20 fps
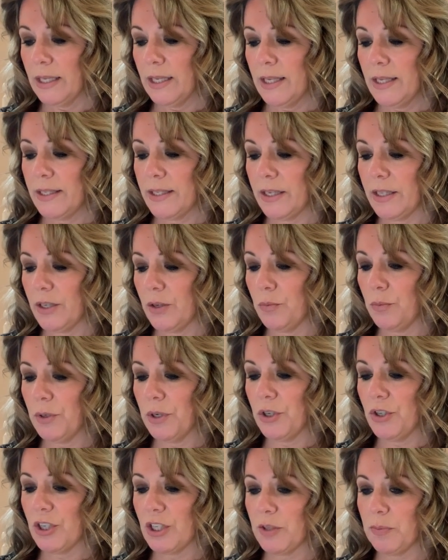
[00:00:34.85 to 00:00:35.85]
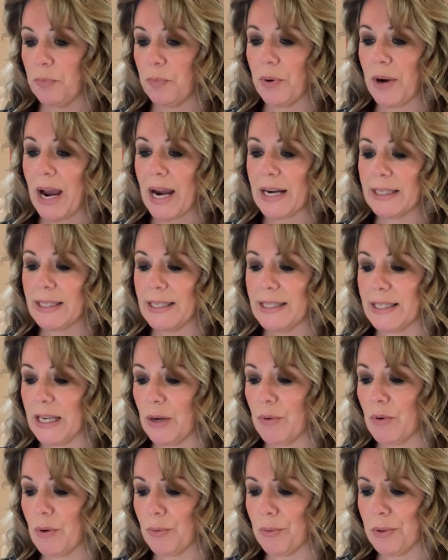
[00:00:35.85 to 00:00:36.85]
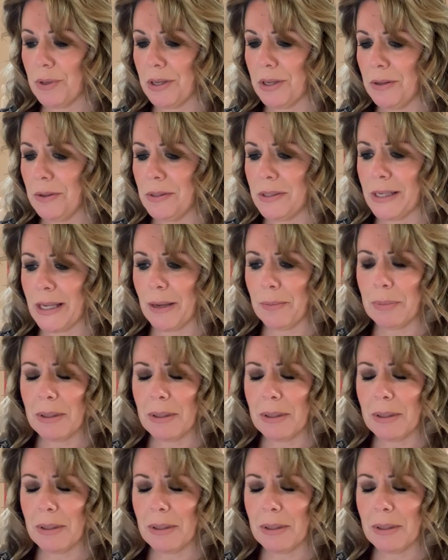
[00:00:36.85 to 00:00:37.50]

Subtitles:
so that we're just practicing what we're using.